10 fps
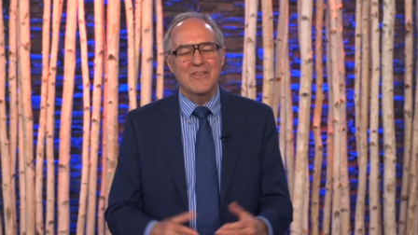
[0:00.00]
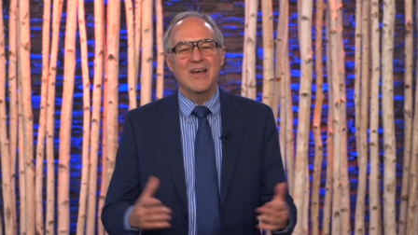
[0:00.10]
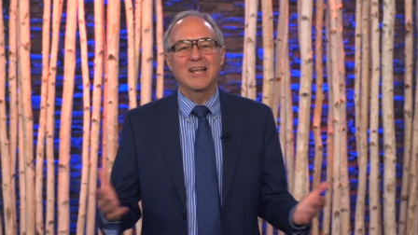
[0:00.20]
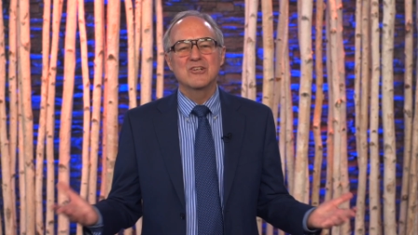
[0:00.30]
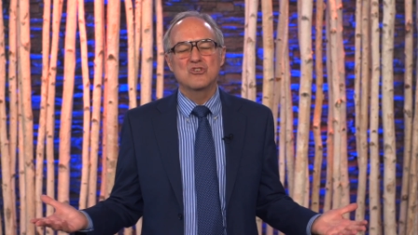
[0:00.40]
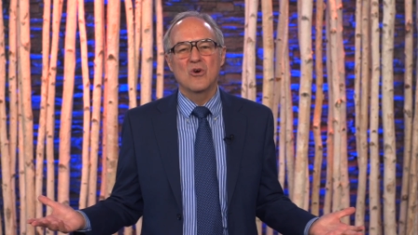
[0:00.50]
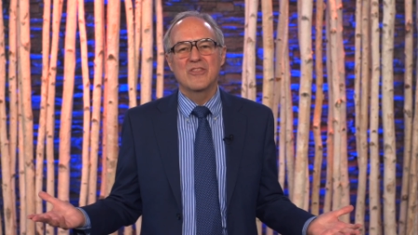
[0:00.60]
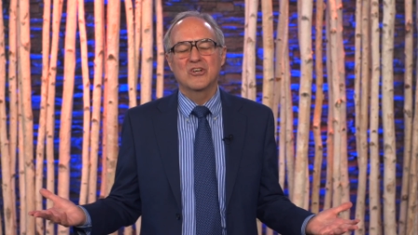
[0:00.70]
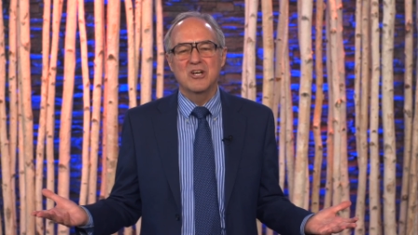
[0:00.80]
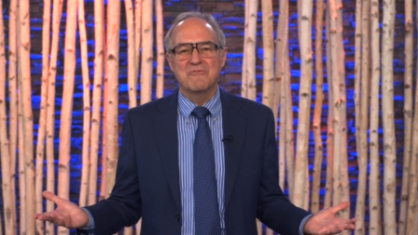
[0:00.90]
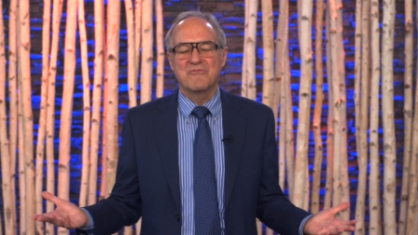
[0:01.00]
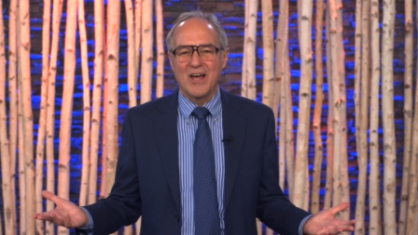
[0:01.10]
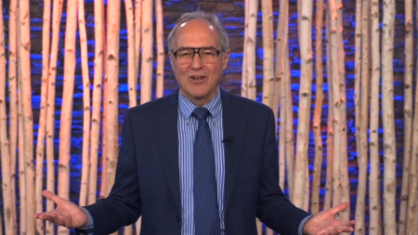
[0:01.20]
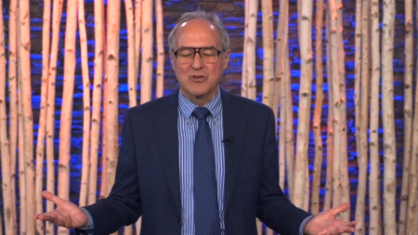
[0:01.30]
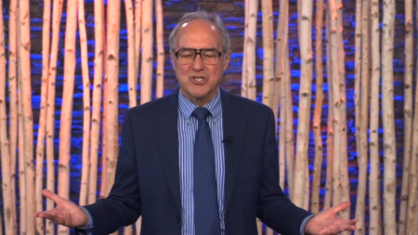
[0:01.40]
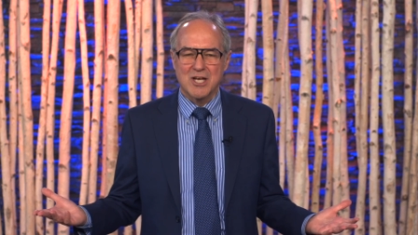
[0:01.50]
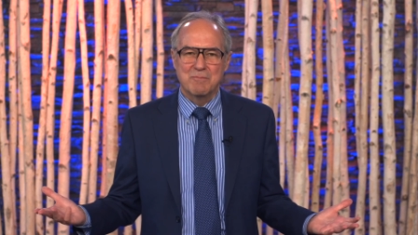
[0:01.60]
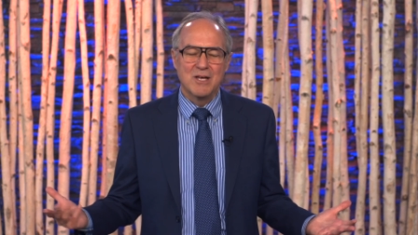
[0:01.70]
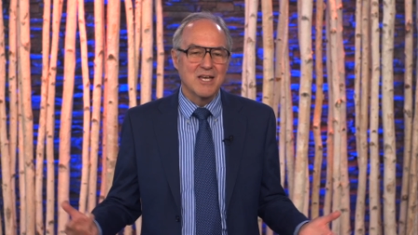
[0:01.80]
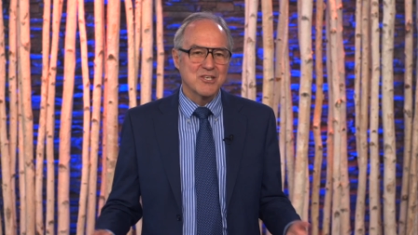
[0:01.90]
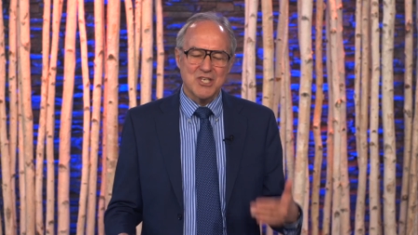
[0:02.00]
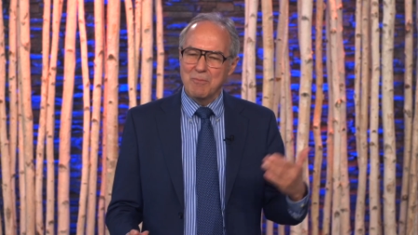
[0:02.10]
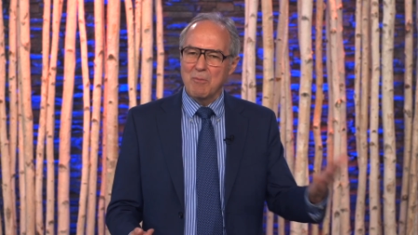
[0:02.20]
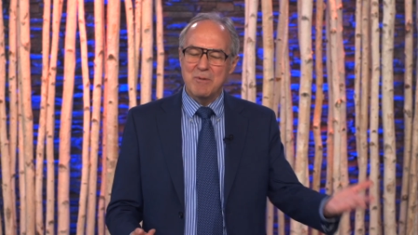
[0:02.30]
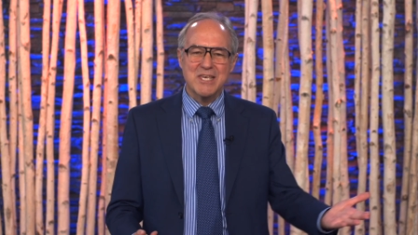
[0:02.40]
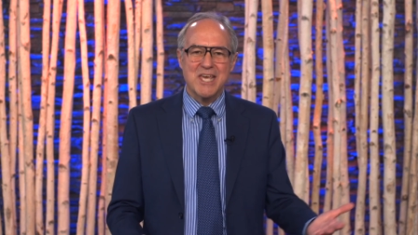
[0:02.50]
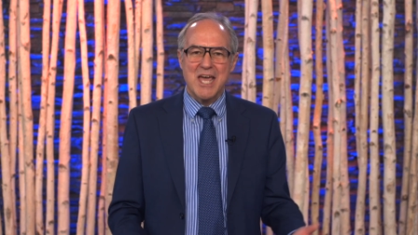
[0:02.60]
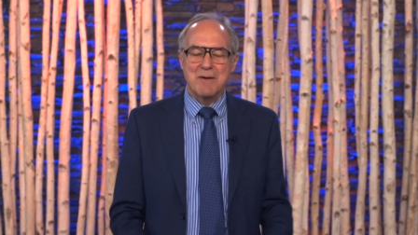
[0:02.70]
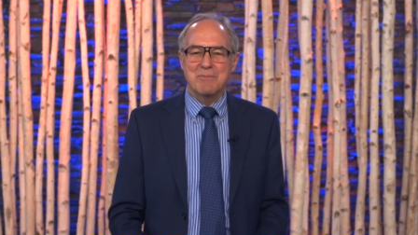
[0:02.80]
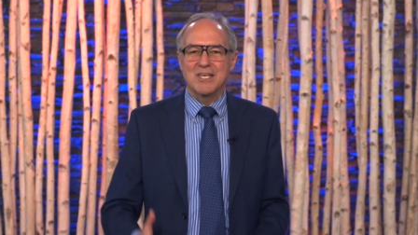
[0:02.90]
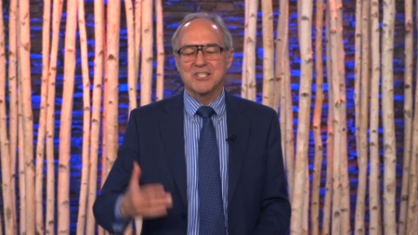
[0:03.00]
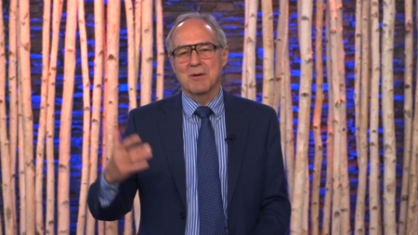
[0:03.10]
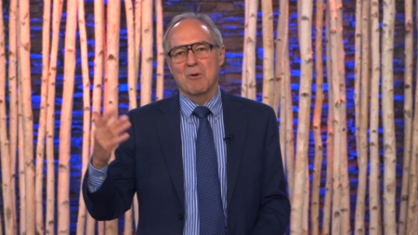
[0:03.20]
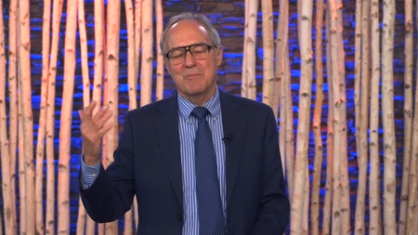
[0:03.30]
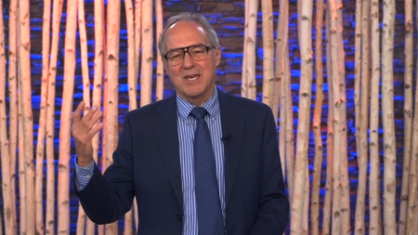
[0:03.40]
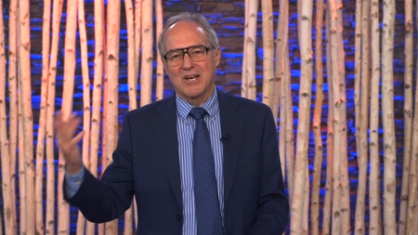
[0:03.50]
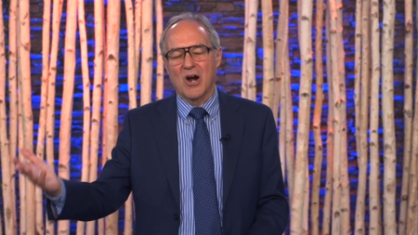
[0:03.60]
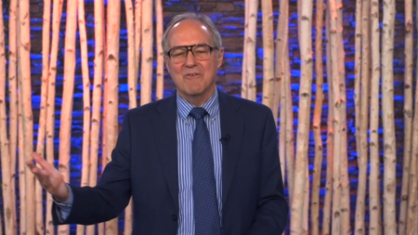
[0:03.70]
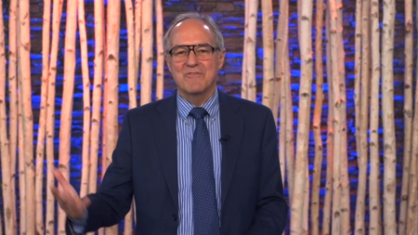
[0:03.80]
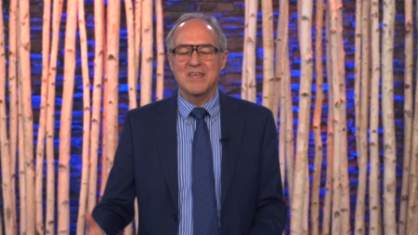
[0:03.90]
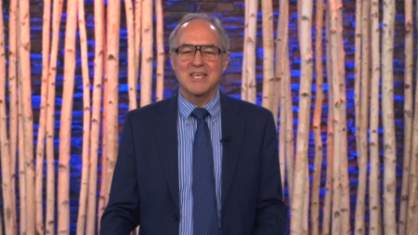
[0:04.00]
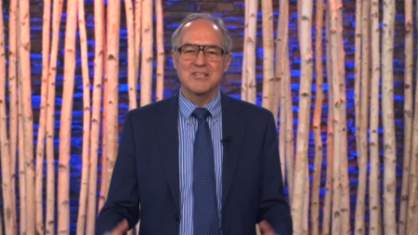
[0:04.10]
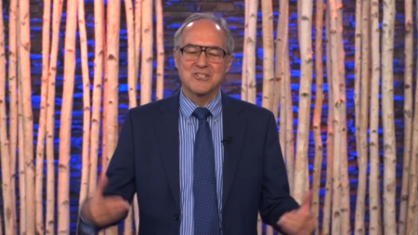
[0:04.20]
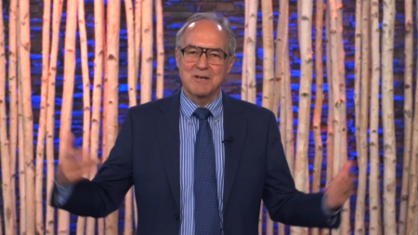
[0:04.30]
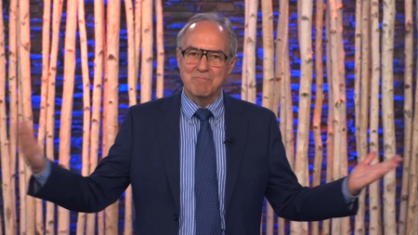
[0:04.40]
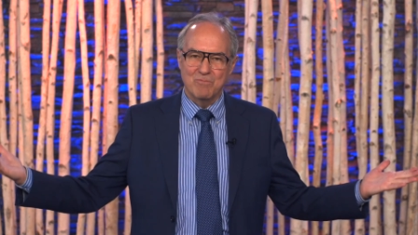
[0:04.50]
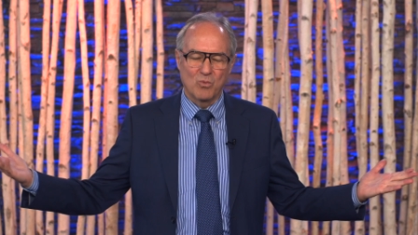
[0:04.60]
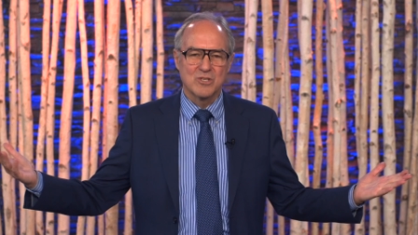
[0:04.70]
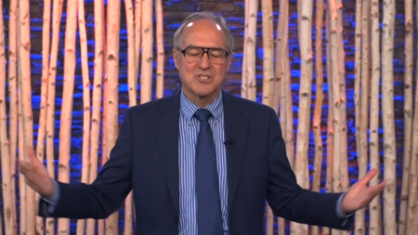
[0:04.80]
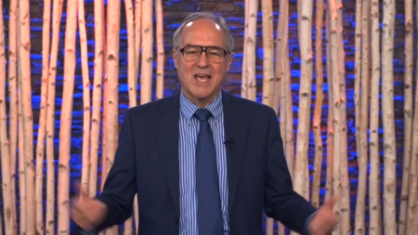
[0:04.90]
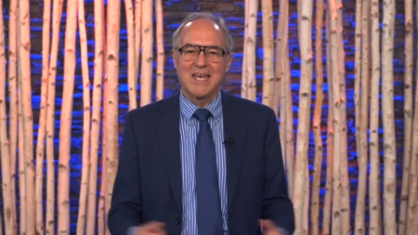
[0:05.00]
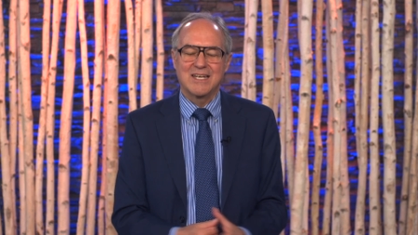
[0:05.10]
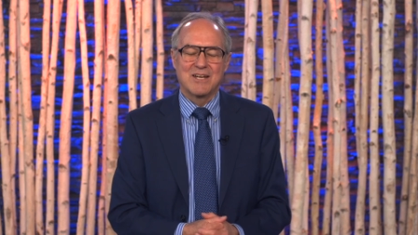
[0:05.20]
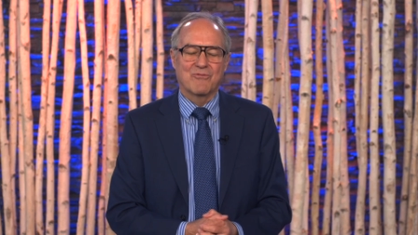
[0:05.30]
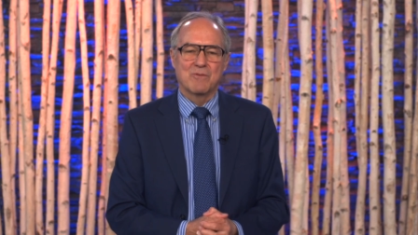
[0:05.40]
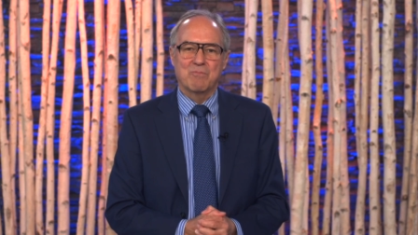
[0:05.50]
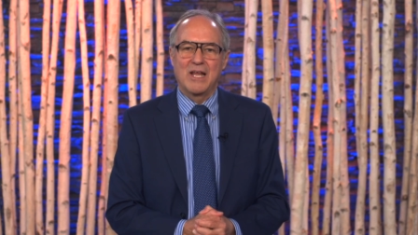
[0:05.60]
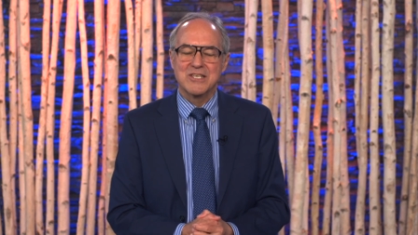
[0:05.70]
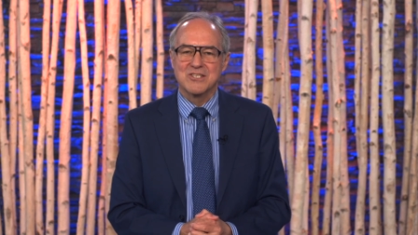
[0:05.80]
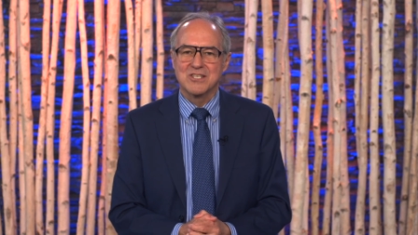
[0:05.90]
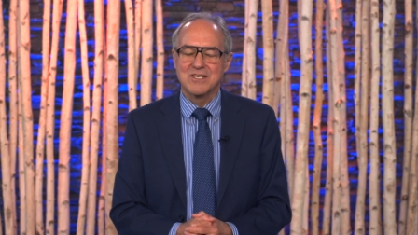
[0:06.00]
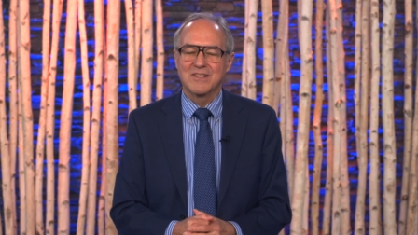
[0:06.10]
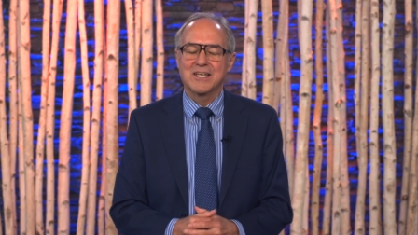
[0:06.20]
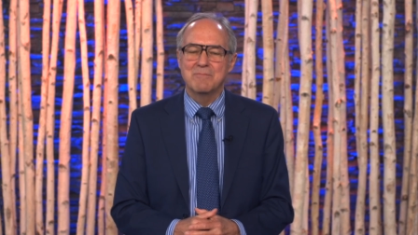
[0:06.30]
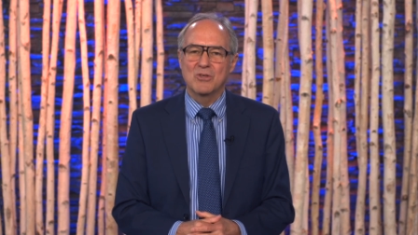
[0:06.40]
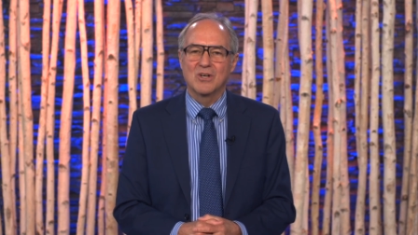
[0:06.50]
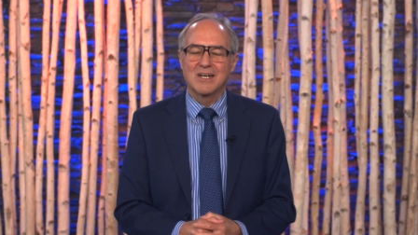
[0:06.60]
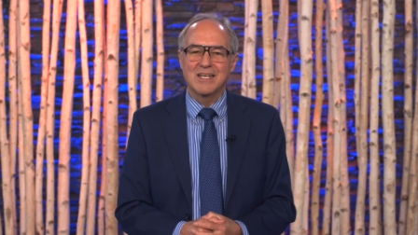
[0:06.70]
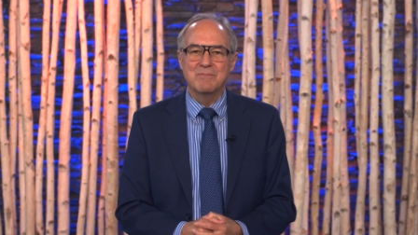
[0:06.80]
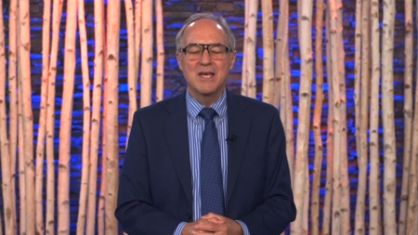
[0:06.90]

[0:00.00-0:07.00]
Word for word: They'll enjoy the good fellowship. Some will be camping, some will be in RVs, some will stay at different places in the community.